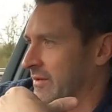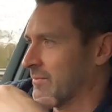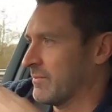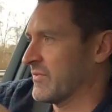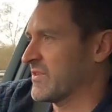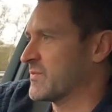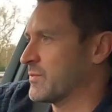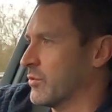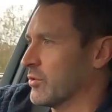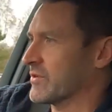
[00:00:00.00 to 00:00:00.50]

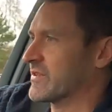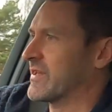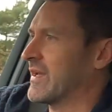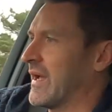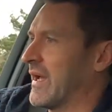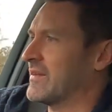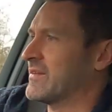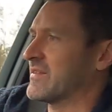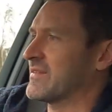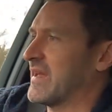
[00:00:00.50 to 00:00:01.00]
and sports
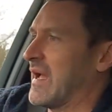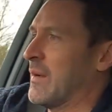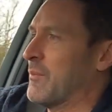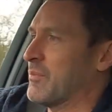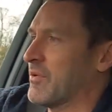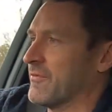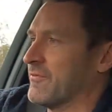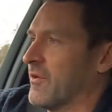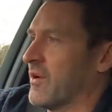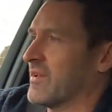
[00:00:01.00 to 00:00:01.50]
cat, it just
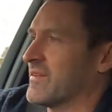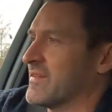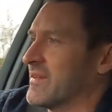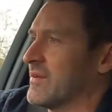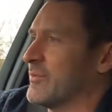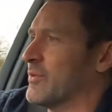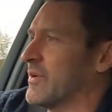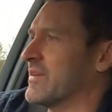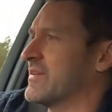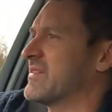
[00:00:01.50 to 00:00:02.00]
amplifies
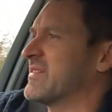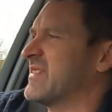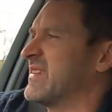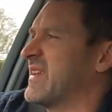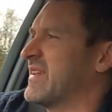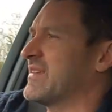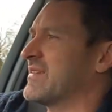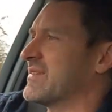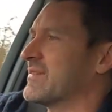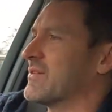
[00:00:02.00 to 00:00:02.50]
it, which
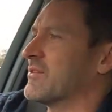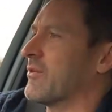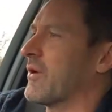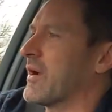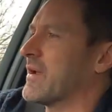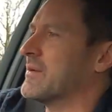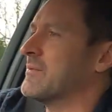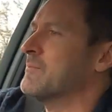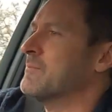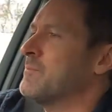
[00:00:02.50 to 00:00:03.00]
isn't
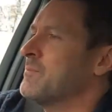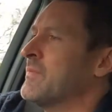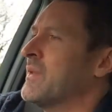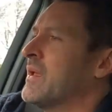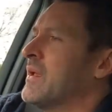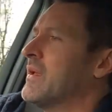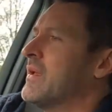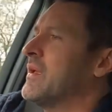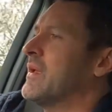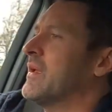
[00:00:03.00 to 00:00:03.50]
great.
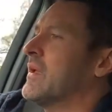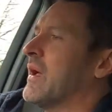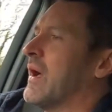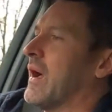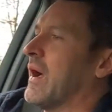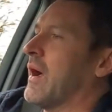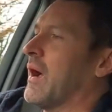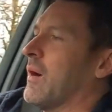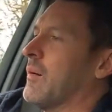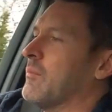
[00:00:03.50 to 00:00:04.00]

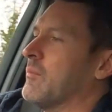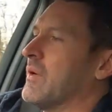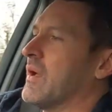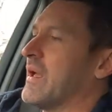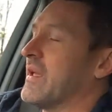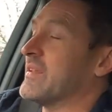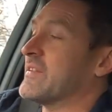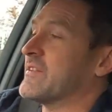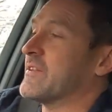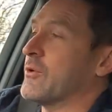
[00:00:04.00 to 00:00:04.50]

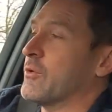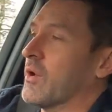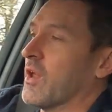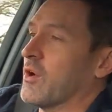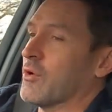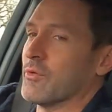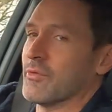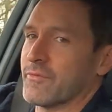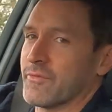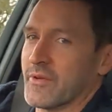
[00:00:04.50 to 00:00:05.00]
It's too
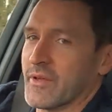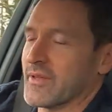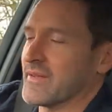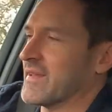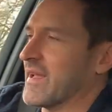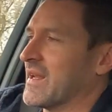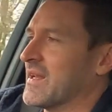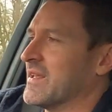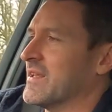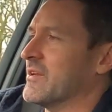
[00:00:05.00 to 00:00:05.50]
low for
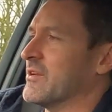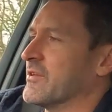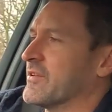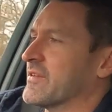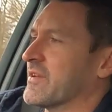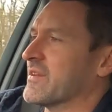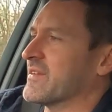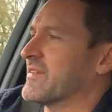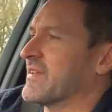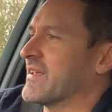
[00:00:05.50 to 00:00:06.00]
daily
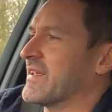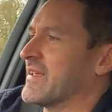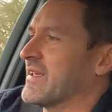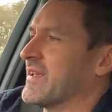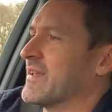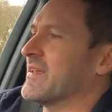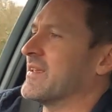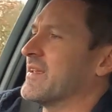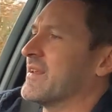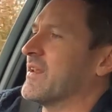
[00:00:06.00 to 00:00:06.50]
use. I just think
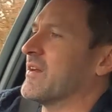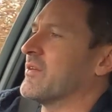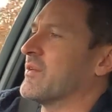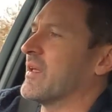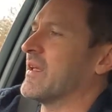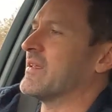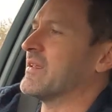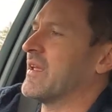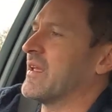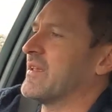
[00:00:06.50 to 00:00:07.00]

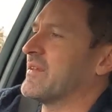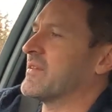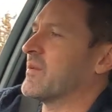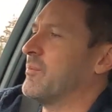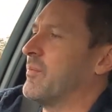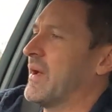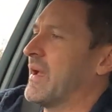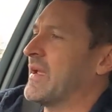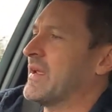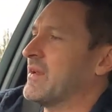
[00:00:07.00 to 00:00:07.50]
it's
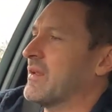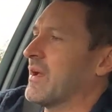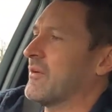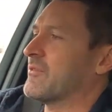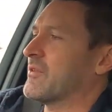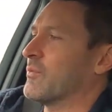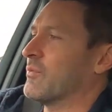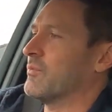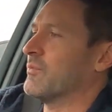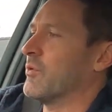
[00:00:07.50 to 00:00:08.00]
a pain. I
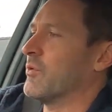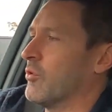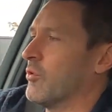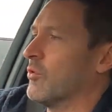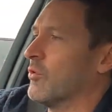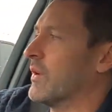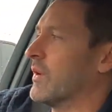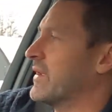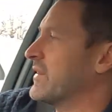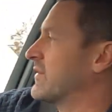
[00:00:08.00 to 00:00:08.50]
have to
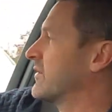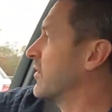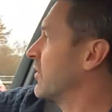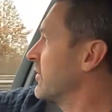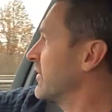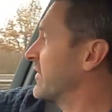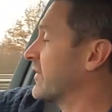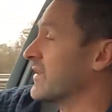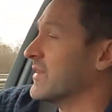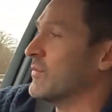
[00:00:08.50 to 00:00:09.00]
always
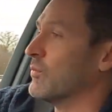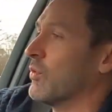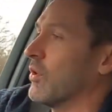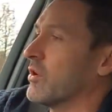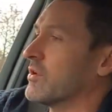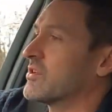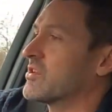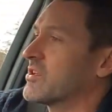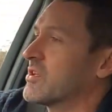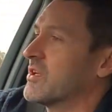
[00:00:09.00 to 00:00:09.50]
constantly
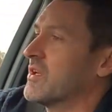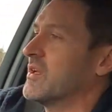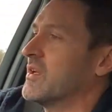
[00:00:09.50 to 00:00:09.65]
watch